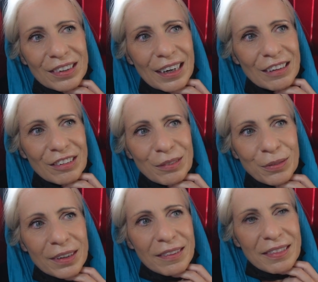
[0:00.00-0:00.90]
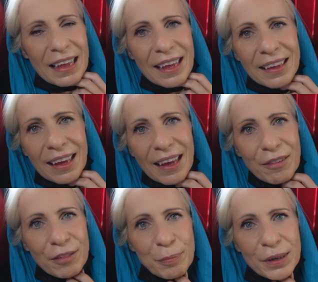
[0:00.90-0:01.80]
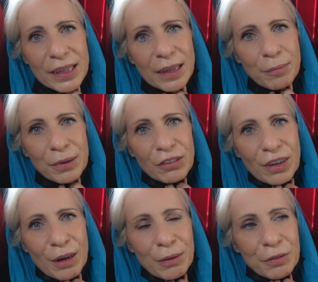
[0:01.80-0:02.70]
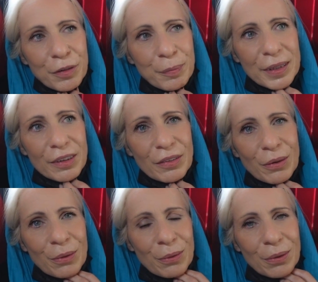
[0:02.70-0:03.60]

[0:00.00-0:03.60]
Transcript: I just want to thank everybody in Peshawar for being so,